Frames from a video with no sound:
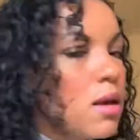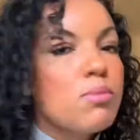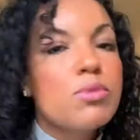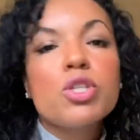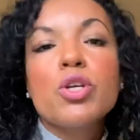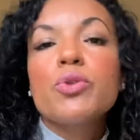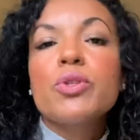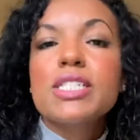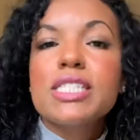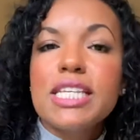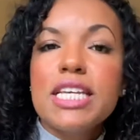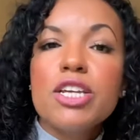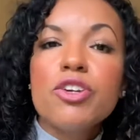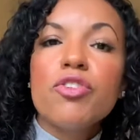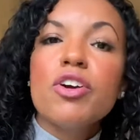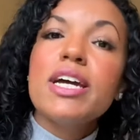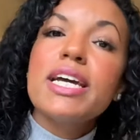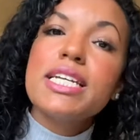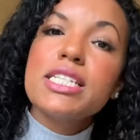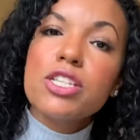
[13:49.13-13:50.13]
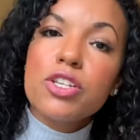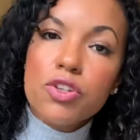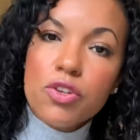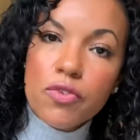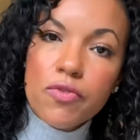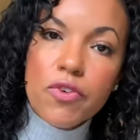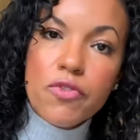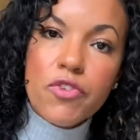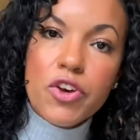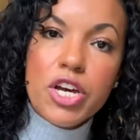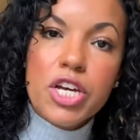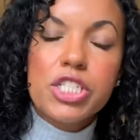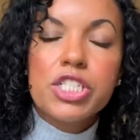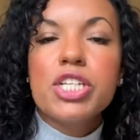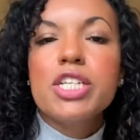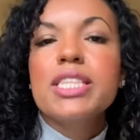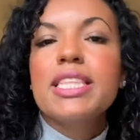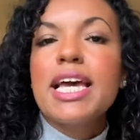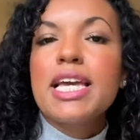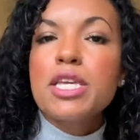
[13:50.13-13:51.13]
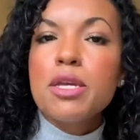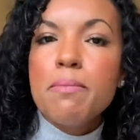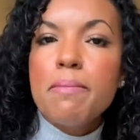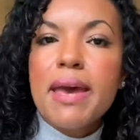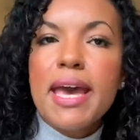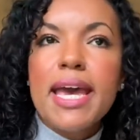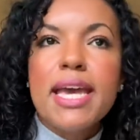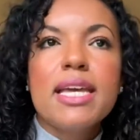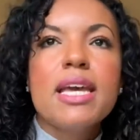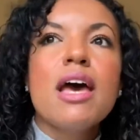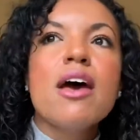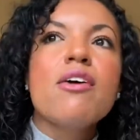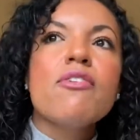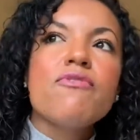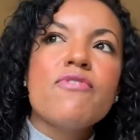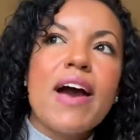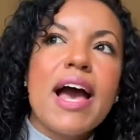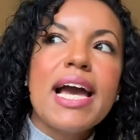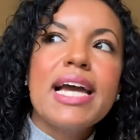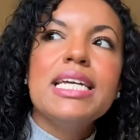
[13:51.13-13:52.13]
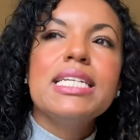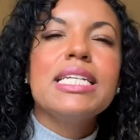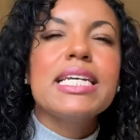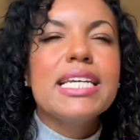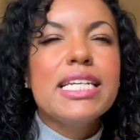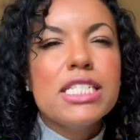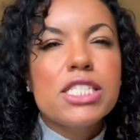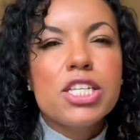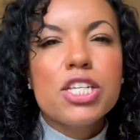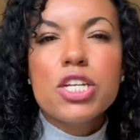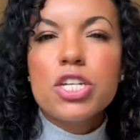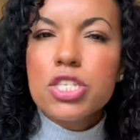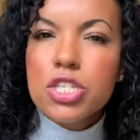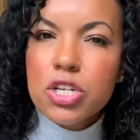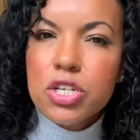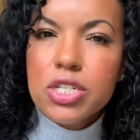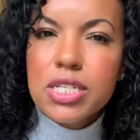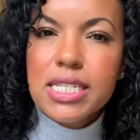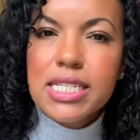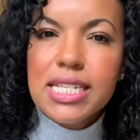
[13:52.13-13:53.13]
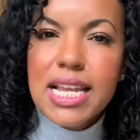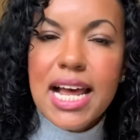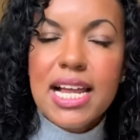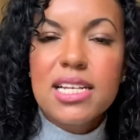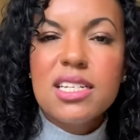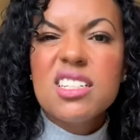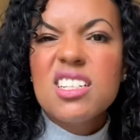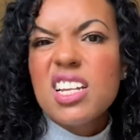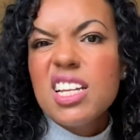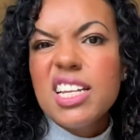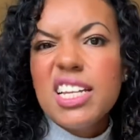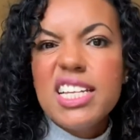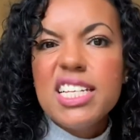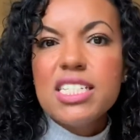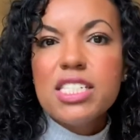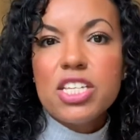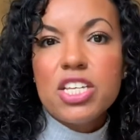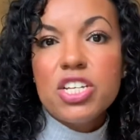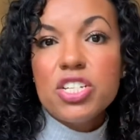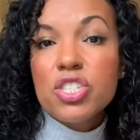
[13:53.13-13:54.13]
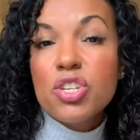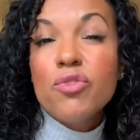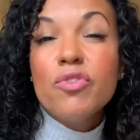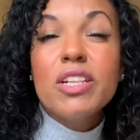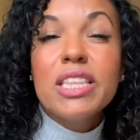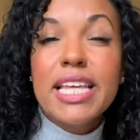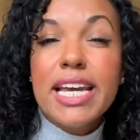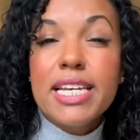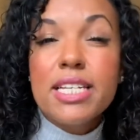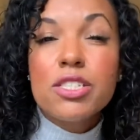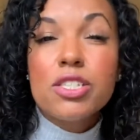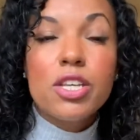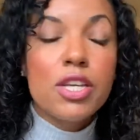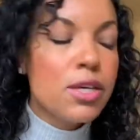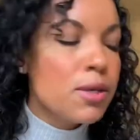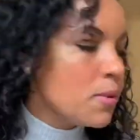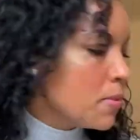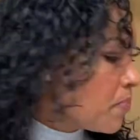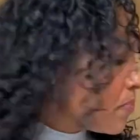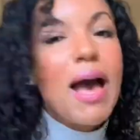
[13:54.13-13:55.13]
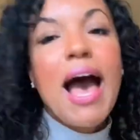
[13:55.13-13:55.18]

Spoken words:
So The Secret is another version that you may find easier to understand and easier to relate to.